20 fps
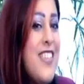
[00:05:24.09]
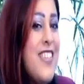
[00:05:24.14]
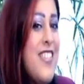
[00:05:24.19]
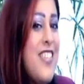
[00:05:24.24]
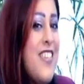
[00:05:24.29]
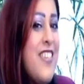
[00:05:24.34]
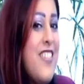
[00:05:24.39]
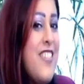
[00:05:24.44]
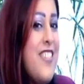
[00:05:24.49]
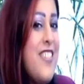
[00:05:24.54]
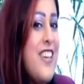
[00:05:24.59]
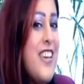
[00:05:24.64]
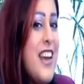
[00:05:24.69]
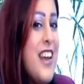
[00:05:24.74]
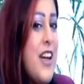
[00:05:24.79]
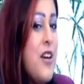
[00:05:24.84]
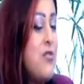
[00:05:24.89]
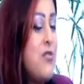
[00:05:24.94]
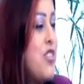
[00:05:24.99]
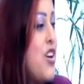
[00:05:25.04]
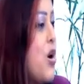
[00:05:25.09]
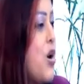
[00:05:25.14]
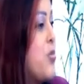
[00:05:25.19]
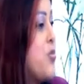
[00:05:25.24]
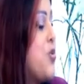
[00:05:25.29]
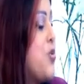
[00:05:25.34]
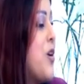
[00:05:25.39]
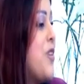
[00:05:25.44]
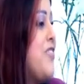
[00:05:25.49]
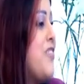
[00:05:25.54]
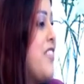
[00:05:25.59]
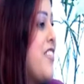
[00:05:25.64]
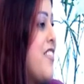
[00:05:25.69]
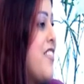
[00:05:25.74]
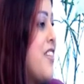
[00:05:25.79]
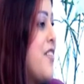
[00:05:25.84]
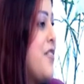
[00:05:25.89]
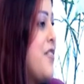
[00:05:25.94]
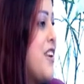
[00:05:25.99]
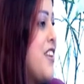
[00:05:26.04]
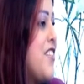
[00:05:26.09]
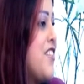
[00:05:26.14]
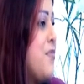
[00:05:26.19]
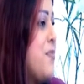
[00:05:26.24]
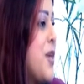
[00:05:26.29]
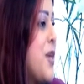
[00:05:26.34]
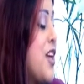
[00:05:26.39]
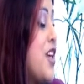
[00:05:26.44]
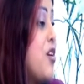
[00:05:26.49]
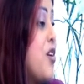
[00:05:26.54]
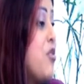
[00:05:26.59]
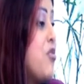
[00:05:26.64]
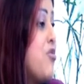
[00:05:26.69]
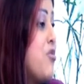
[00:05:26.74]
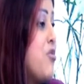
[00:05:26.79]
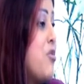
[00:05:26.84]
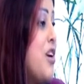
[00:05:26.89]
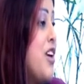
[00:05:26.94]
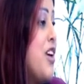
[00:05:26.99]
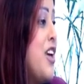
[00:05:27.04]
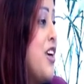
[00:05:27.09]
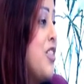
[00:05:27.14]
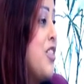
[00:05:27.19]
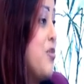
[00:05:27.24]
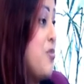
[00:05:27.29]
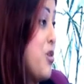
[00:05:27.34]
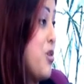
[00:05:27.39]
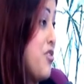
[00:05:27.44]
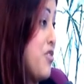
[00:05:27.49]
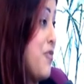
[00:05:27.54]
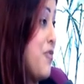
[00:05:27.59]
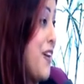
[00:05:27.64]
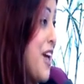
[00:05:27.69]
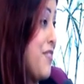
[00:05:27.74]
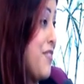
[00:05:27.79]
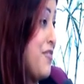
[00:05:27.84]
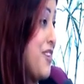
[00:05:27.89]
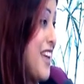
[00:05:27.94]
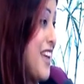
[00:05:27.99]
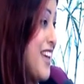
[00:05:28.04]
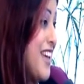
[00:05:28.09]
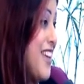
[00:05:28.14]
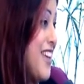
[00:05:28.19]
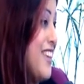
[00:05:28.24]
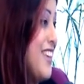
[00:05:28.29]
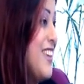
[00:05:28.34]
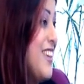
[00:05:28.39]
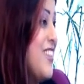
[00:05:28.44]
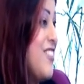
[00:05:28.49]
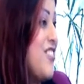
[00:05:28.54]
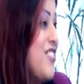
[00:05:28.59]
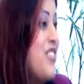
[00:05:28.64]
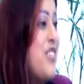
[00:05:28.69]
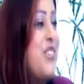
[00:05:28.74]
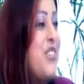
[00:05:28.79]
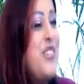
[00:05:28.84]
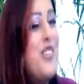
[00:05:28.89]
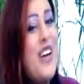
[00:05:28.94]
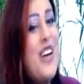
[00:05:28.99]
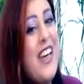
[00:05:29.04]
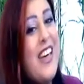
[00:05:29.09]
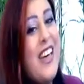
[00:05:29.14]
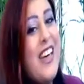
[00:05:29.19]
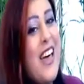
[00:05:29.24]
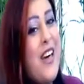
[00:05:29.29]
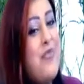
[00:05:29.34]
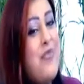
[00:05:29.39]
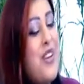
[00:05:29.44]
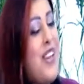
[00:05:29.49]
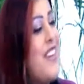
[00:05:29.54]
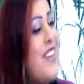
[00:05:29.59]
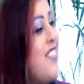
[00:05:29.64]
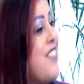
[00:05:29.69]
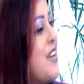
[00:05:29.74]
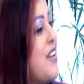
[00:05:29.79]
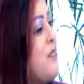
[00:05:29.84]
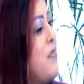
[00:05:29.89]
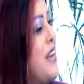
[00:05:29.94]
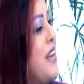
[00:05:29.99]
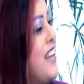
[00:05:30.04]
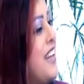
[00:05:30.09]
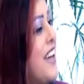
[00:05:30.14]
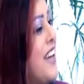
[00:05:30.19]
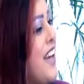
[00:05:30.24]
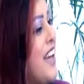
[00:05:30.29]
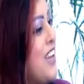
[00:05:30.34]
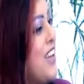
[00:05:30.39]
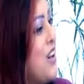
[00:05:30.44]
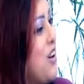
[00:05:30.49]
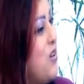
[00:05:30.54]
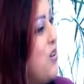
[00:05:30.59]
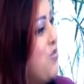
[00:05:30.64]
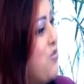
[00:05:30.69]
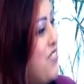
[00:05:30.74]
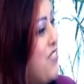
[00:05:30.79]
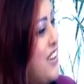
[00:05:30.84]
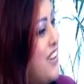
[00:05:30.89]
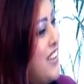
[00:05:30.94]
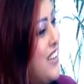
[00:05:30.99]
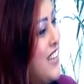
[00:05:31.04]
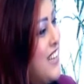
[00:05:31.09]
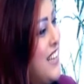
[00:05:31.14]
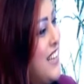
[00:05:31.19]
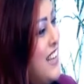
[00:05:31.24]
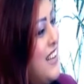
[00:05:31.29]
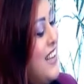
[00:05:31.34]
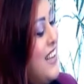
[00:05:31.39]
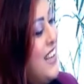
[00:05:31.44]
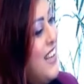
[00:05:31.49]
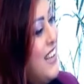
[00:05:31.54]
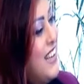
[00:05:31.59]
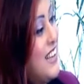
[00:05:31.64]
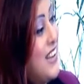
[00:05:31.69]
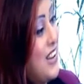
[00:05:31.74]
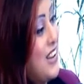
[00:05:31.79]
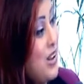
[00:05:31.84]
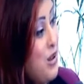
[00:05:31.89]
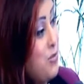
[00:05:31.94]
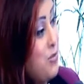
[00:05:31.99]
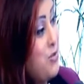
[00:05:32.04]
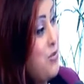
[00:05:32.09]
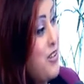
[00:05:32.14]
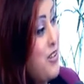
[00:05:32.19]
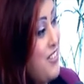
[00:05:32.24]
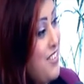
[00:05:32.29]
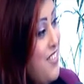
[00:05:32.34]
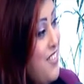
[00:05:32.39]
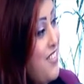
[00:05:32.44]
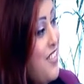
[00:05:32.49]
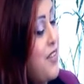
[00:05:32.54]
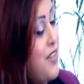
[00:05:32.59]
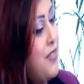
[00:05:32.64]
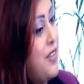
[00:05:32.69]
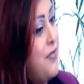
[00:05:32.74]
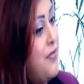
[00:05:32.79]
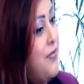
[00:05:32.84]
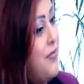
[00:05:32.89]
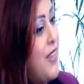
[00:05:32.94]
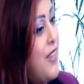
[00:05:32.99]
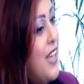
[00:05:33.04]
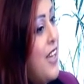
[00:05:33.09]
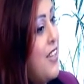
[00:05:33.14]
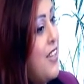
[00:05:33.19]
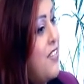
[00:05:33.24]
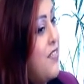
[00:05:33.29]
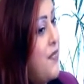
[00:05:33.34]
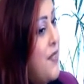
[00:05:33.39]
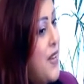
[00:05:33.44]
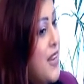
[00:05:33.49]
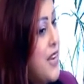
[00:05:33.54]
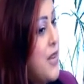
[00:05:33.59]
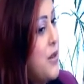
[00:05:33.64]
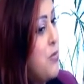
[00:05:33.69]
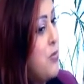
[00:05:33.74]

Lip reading: this round COP27 is speaking also the voice of Africa. So Africans are pinning high hopes on COP27. It's very